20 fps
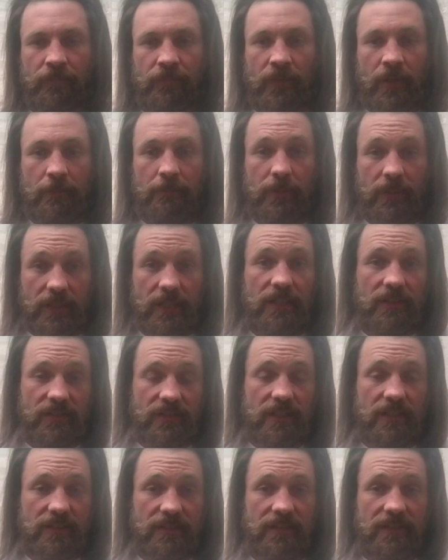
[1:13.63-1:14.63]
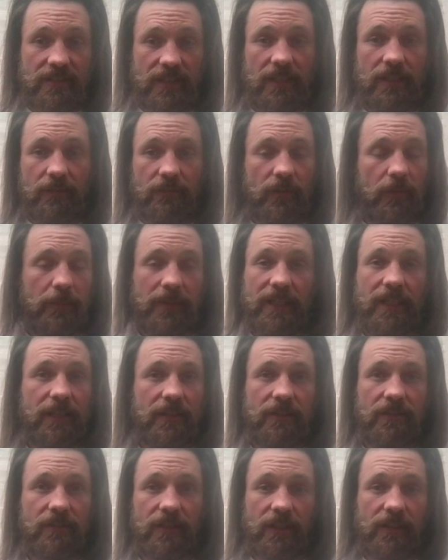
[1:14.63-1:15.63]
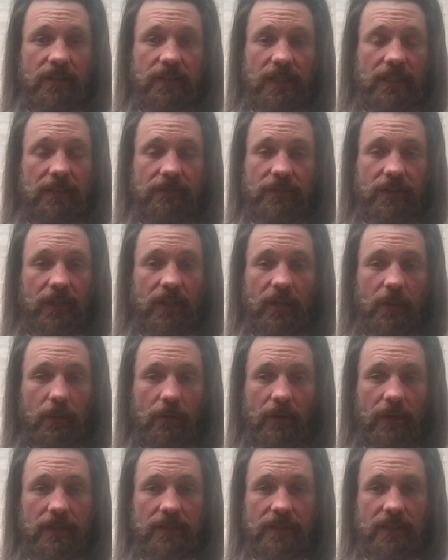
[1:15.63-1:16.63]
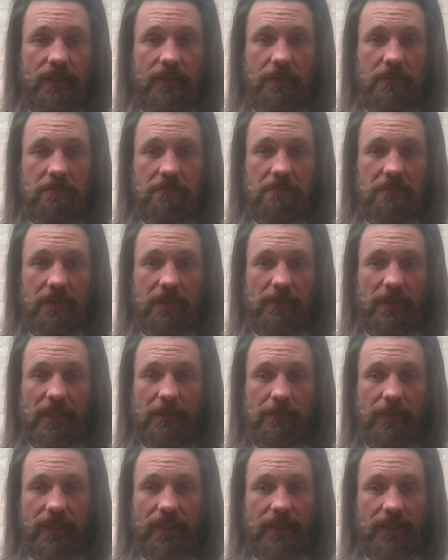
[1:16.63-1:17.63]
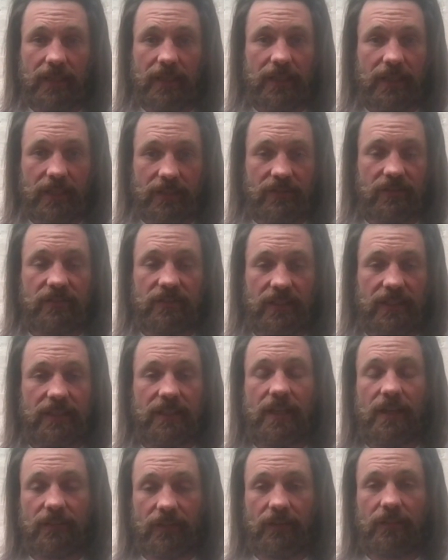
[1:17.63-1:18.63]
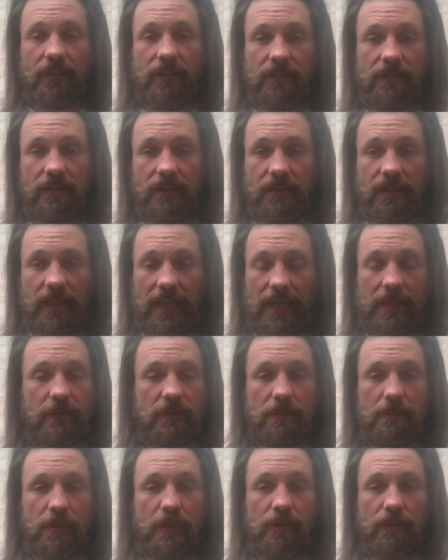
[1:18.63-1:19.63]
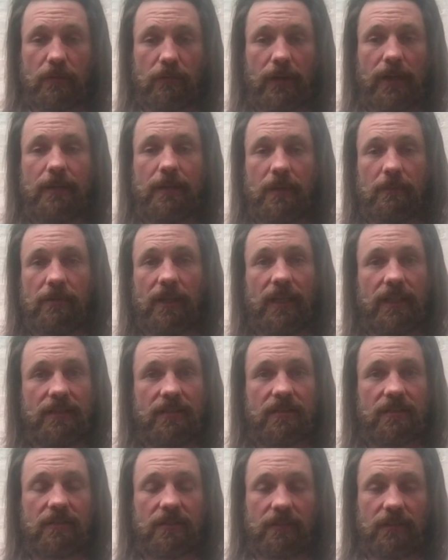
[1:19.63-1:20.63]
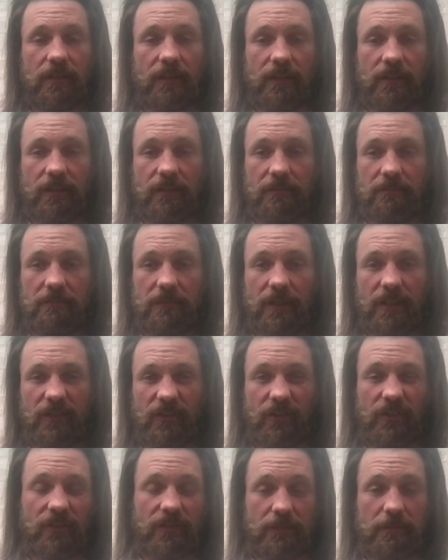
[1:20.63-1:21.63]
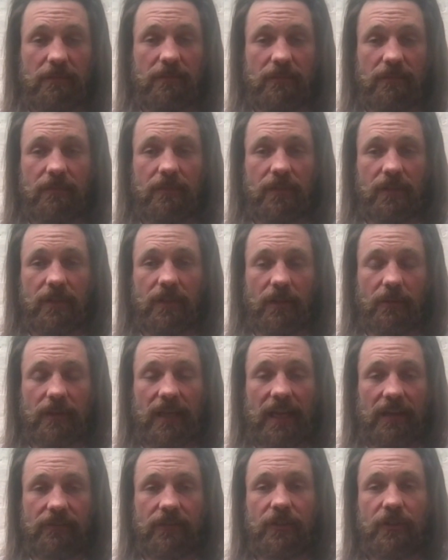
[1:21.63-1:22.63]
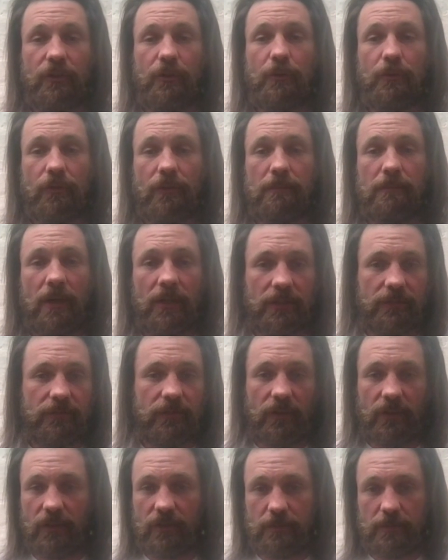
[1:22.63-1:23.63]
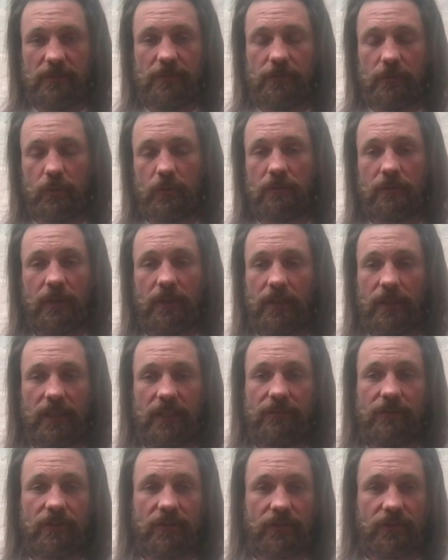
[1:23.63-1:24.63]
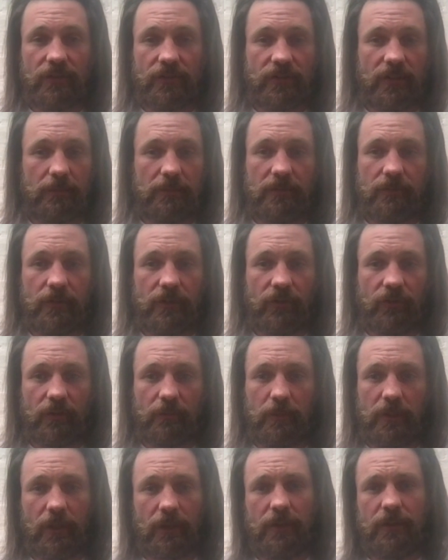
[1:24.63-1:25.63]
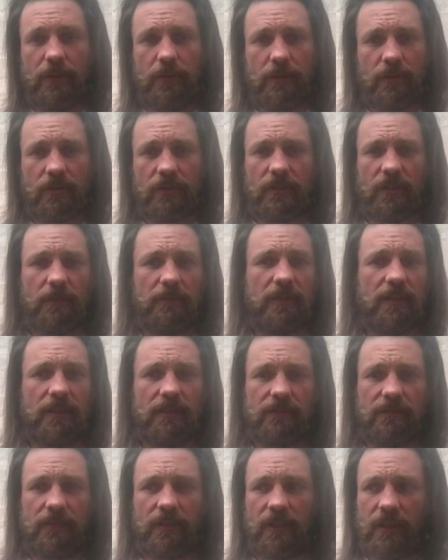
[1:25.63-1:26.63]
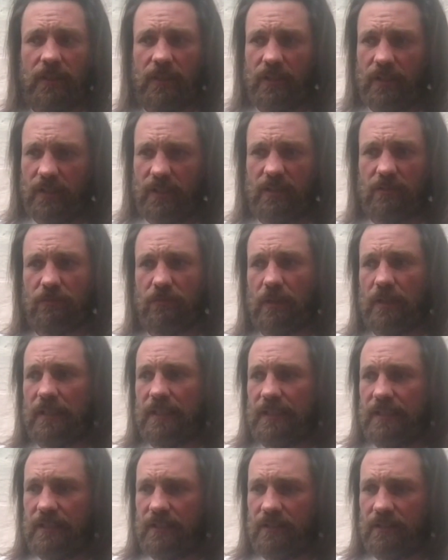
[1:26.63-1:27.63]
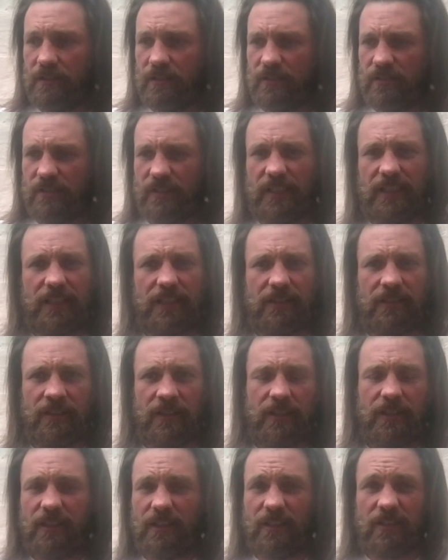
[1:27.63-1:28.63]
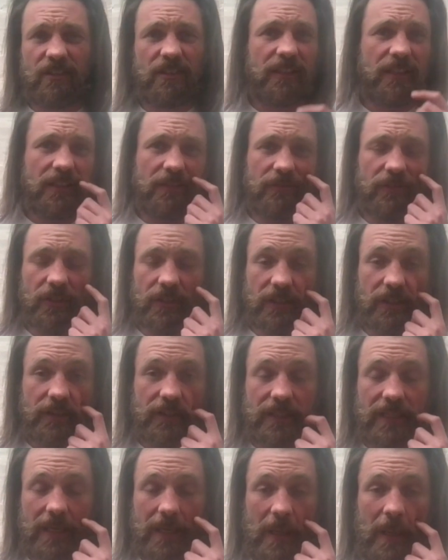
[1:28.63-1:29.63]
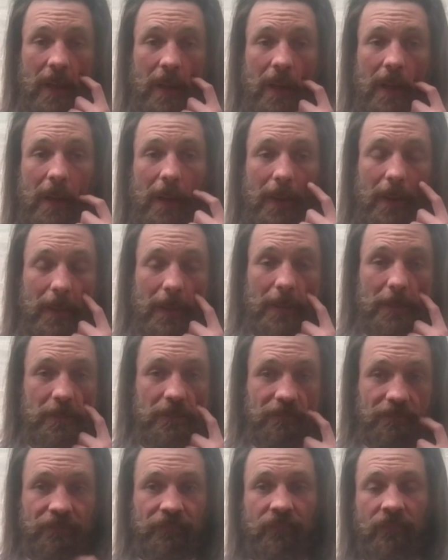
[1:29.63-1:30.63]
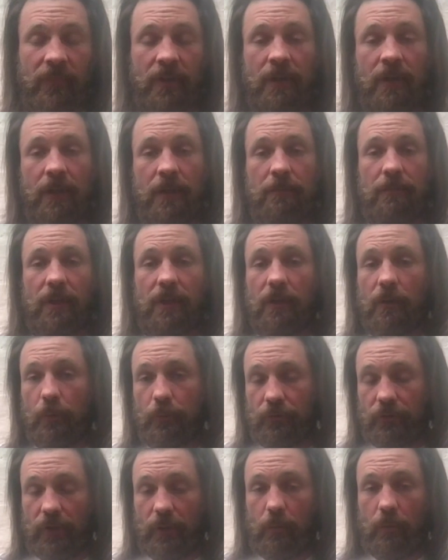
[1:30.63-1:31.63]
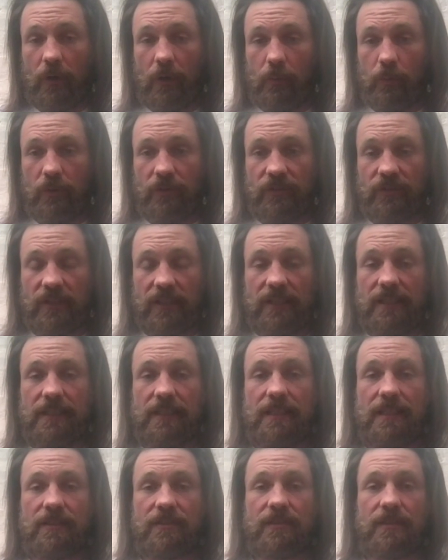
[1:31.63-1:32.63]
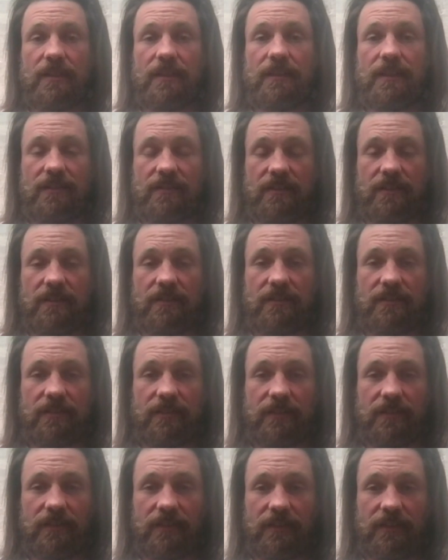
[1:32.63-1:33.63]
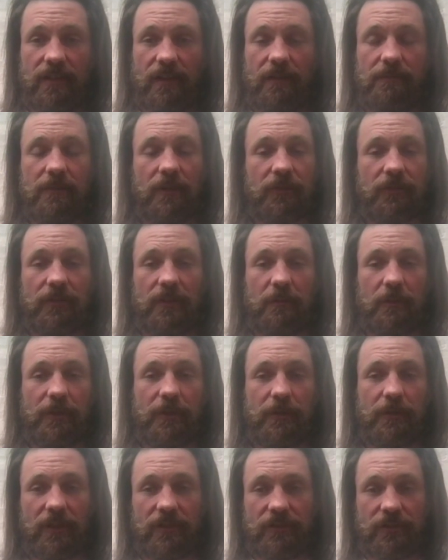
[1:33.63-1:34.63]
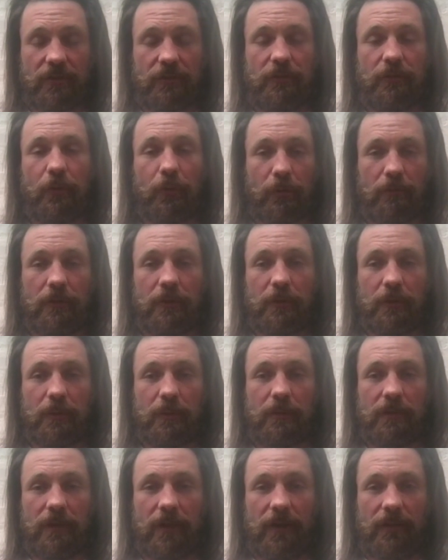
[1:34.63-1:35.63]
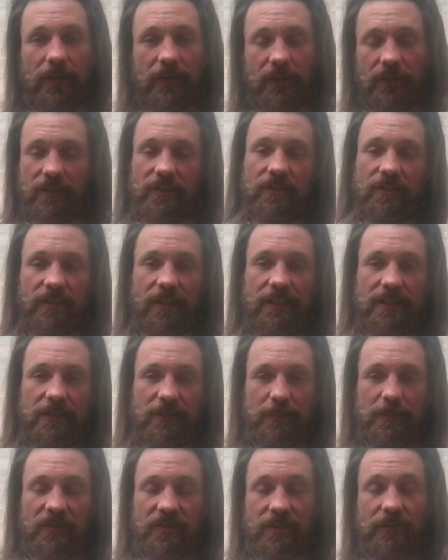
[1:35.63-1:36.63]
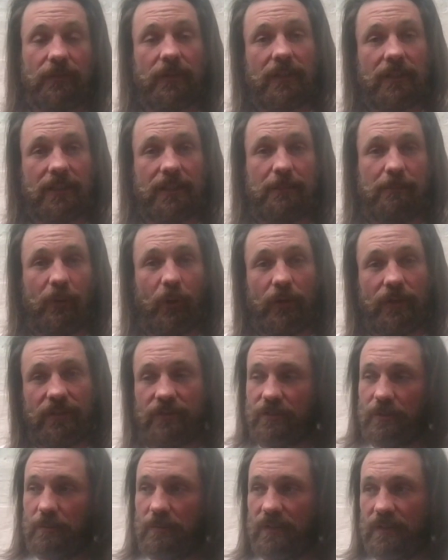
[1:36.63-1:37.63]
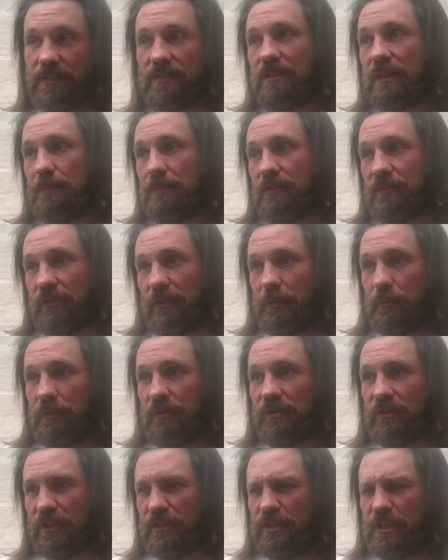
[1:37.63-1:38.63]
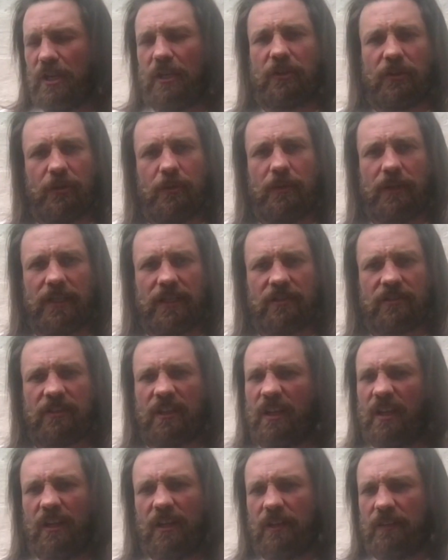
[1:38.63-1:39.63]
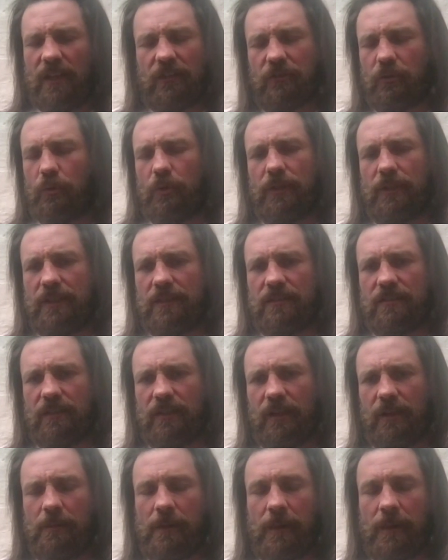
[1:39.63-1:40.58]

But it's intended for beginners. You know, you don't have to know a great deal about Blender, as I say, other than how to move around the place, and just, you know, having used the modifiers before, even just the subdivision. We only use a subdiv, an array, a skin, and a solidify, I think. But also what I would say is that I'm not someone who does a tutorial and then I can say specifically, point to this episode and say, yeah, do this. That's all you need to know.